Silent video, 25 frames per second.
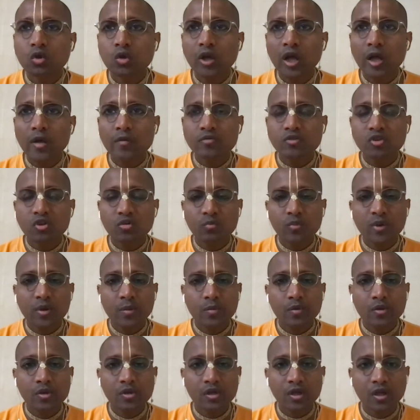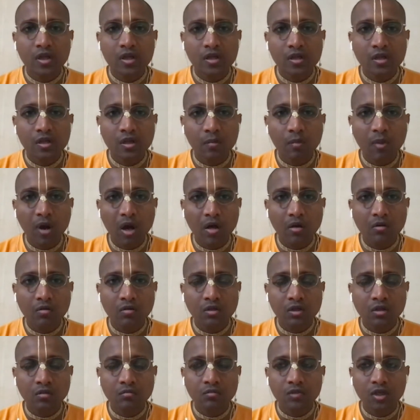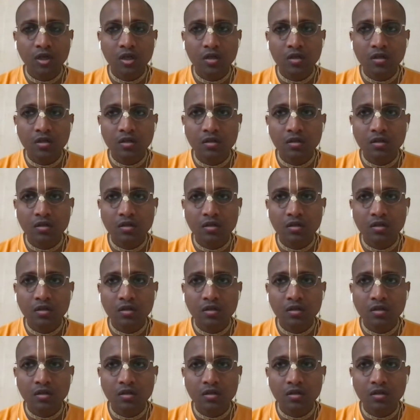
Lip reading: types of people in the Bhagavatam that